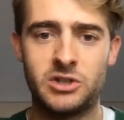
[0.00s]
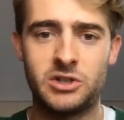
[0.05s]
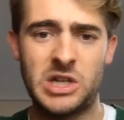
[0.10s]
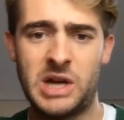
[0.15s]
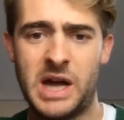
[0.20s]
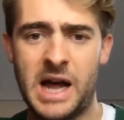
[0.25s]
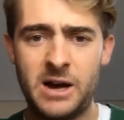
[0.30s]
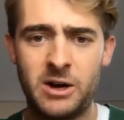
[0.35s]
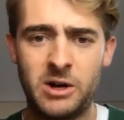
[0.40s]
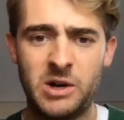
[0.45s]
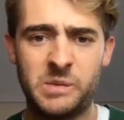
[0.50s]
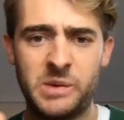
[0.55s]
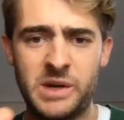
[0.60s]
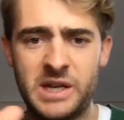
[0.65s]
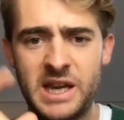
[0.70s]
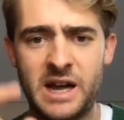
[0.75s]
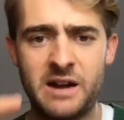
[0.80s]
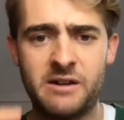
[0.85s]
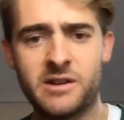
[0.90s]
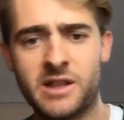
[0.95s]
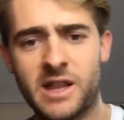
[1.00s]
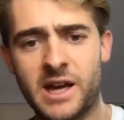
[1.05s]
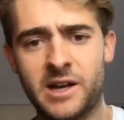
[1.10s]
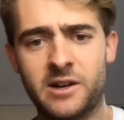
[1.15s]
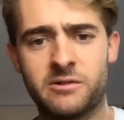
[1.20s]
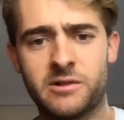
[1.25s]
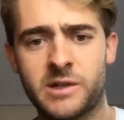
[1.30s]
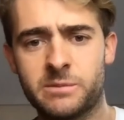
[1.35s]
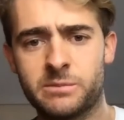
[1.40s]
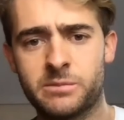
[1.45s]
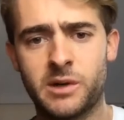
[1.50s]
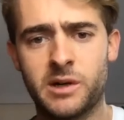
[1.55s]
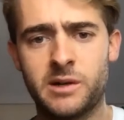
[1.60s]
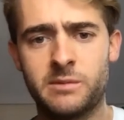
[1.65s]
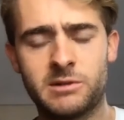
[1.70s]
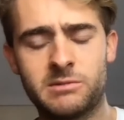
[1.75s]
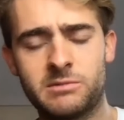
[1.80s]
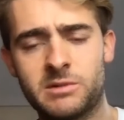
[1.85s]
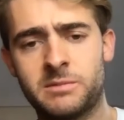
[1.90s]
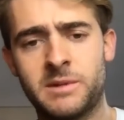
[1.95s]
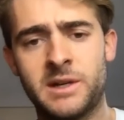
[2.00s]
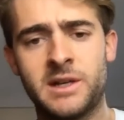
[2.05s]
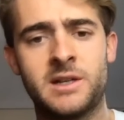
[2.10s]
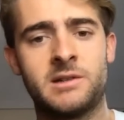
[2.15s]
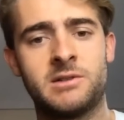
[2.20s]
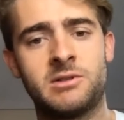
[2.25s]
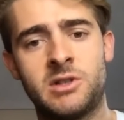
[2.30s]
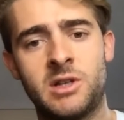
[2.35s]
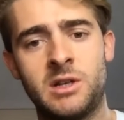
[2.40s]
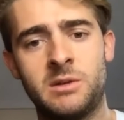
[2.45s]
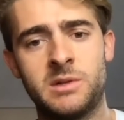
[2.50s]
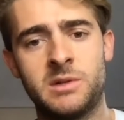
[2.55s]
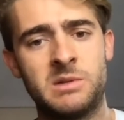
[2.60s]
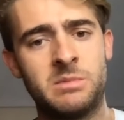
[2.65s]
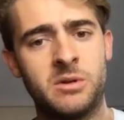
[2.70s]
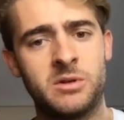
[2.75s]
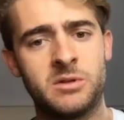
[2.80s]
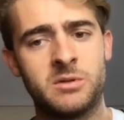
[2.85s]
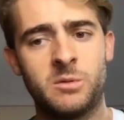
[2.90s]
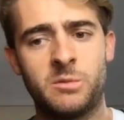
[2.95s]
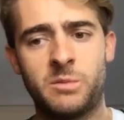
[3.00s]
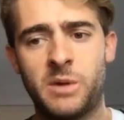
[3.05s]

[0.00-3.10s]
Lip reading: so how can we narrow that green premium to make it as cheap as possible?